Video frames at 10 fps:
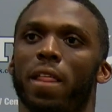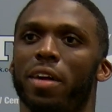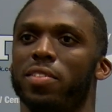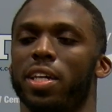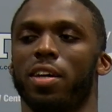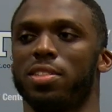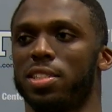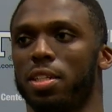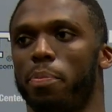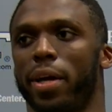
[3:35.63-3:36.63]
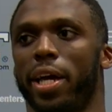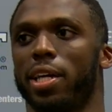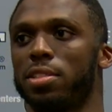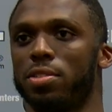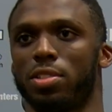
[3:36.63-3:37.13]
Everything else is in the
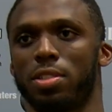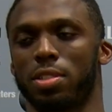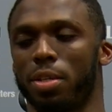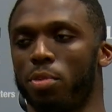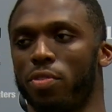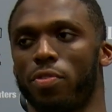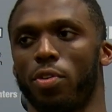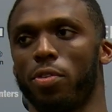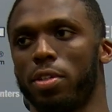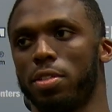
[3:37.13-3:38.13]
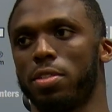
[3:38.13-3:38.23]
past. You just keep moving forward.